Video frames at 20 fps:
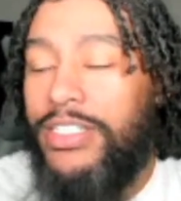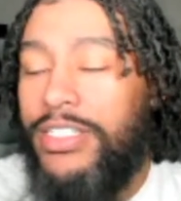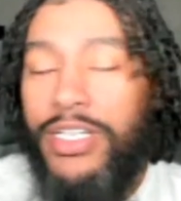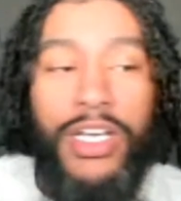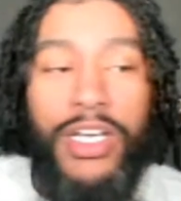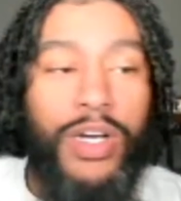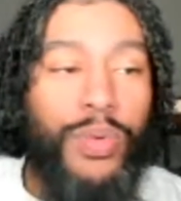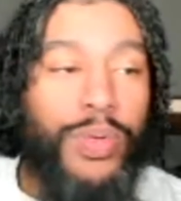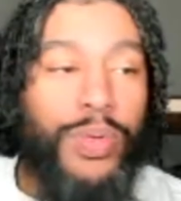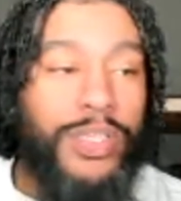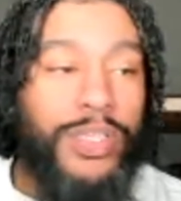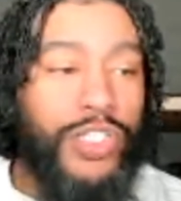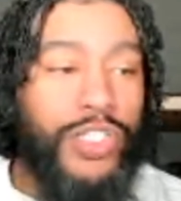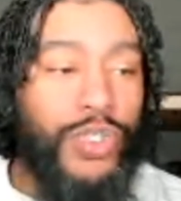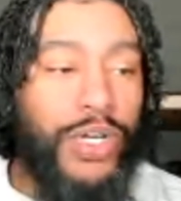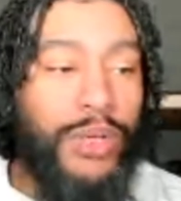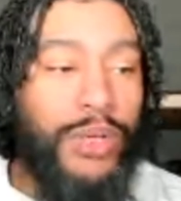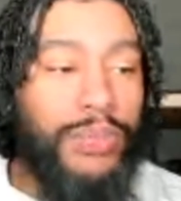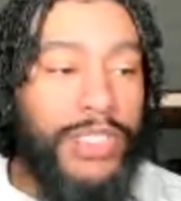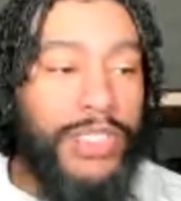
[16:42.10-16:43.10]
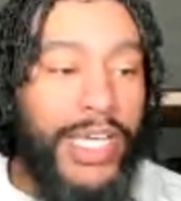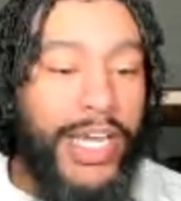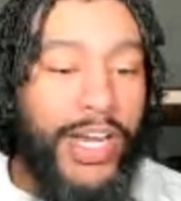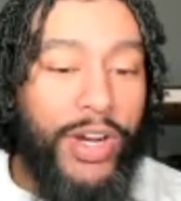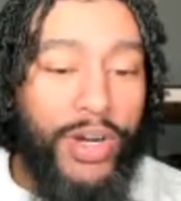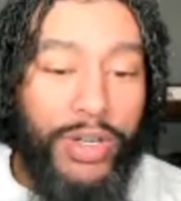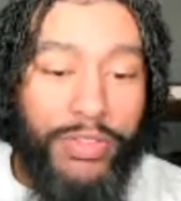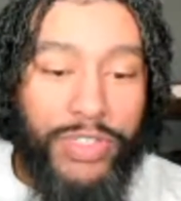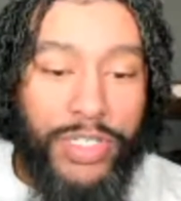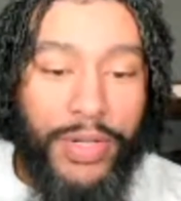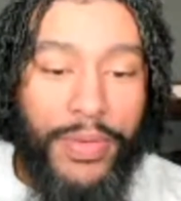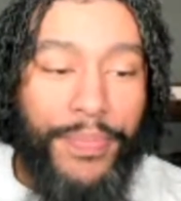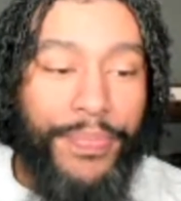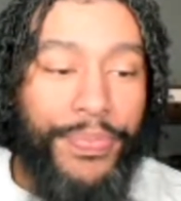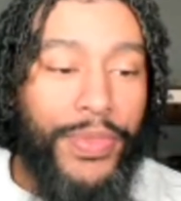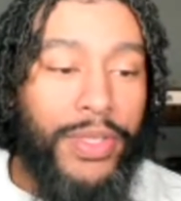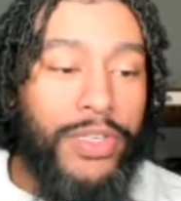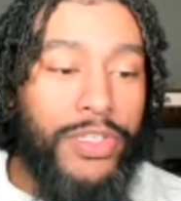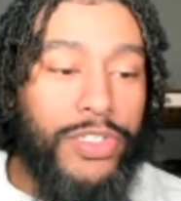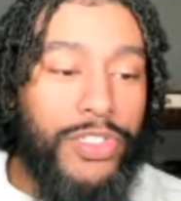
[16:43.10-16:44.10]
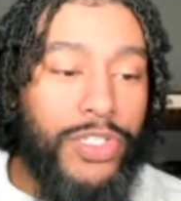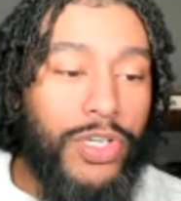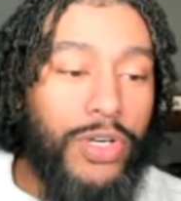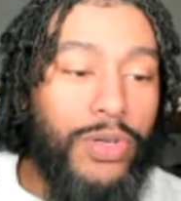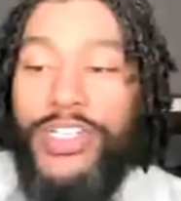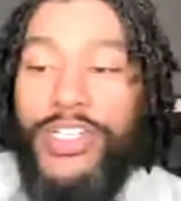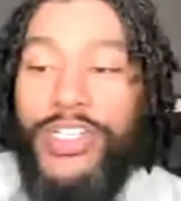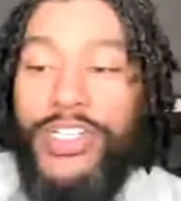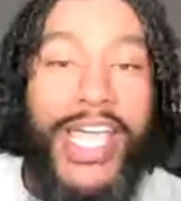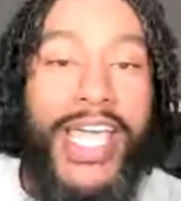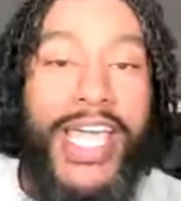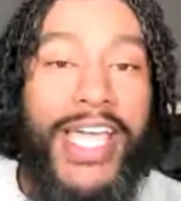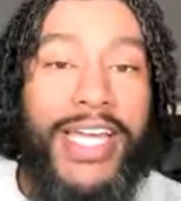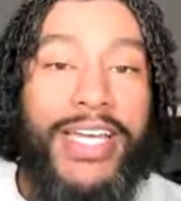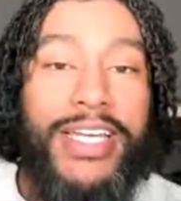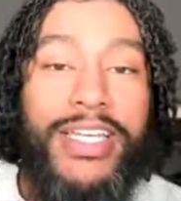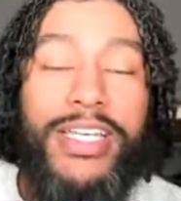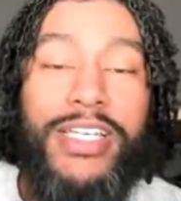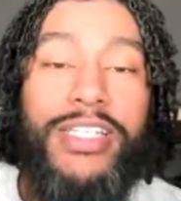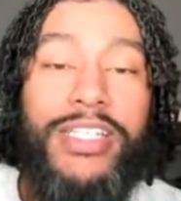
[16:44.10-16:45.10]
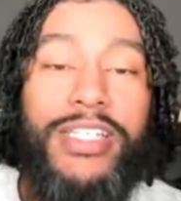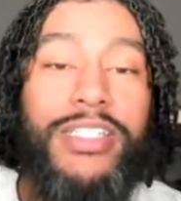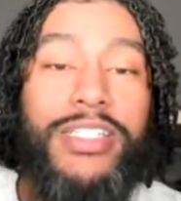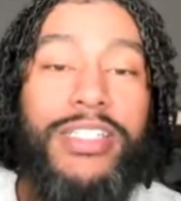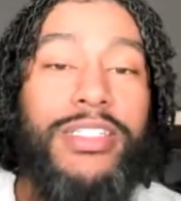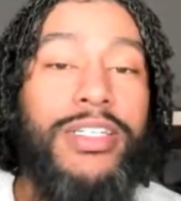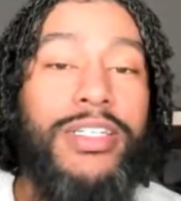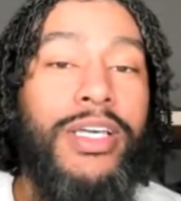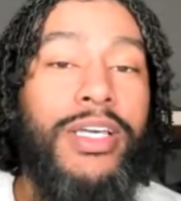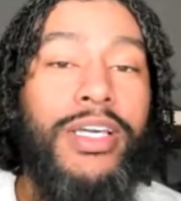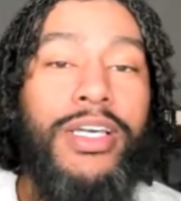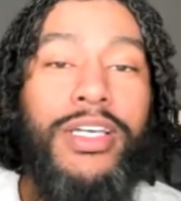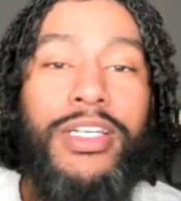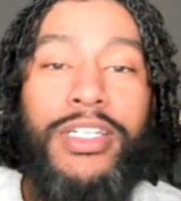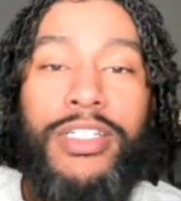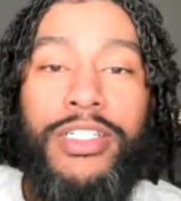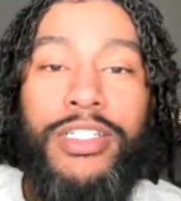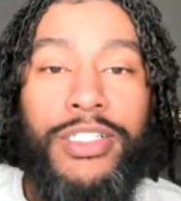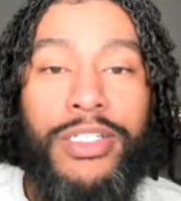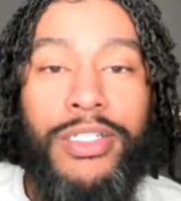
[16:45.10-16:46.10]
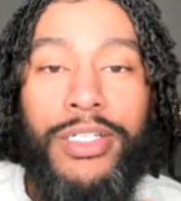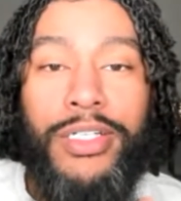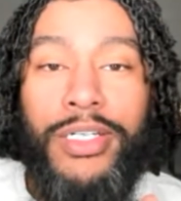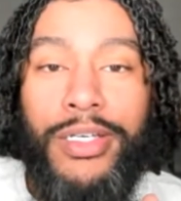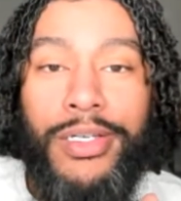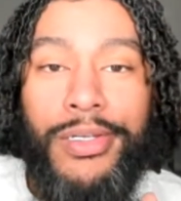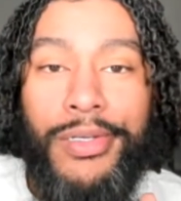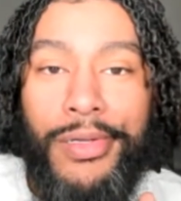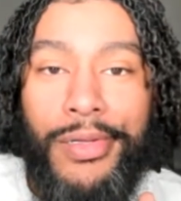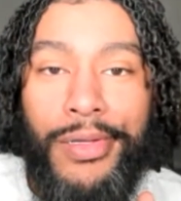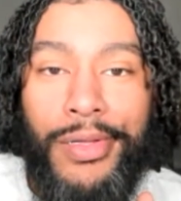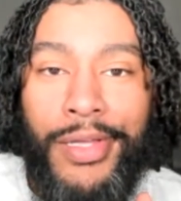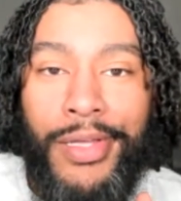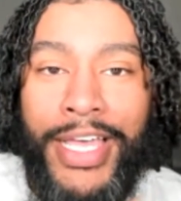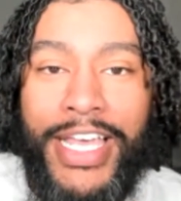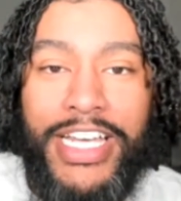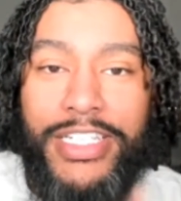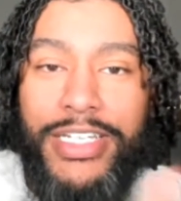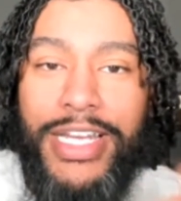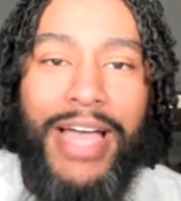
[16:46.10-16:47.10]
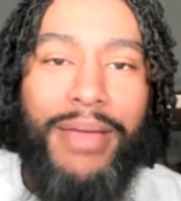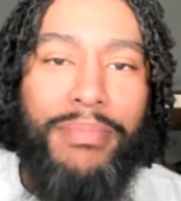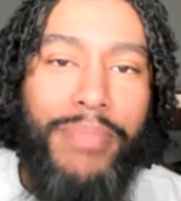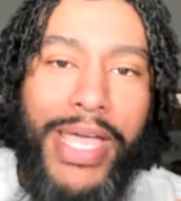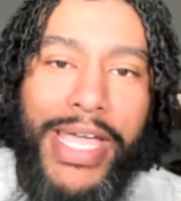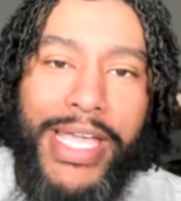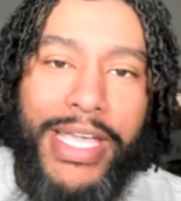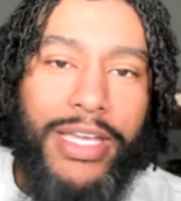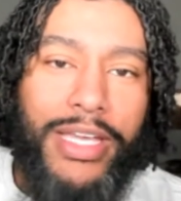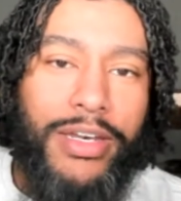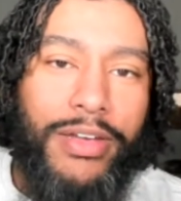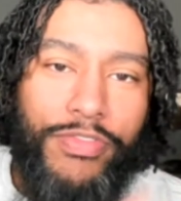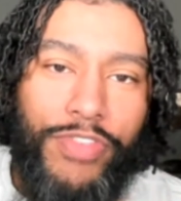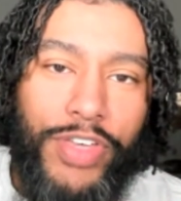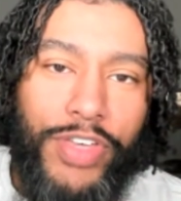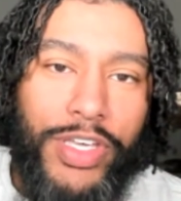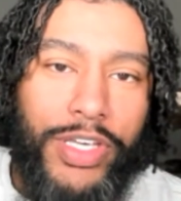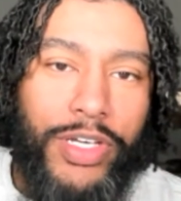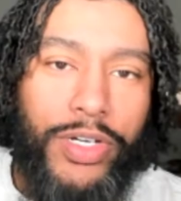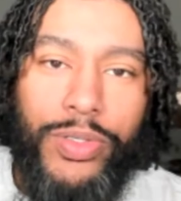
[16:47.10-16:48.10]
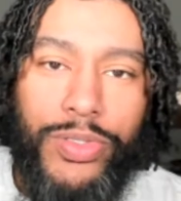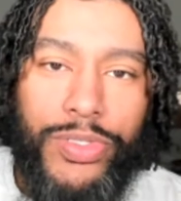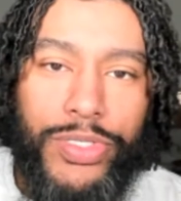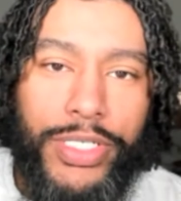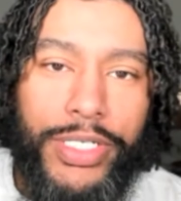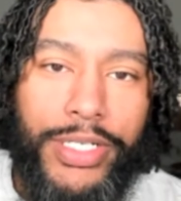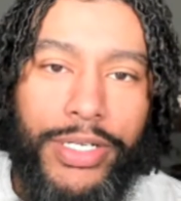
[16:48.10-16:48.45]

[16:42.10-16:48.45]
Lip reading: with the Trump tariffs. So what he's saying is he's not making the vehicles here.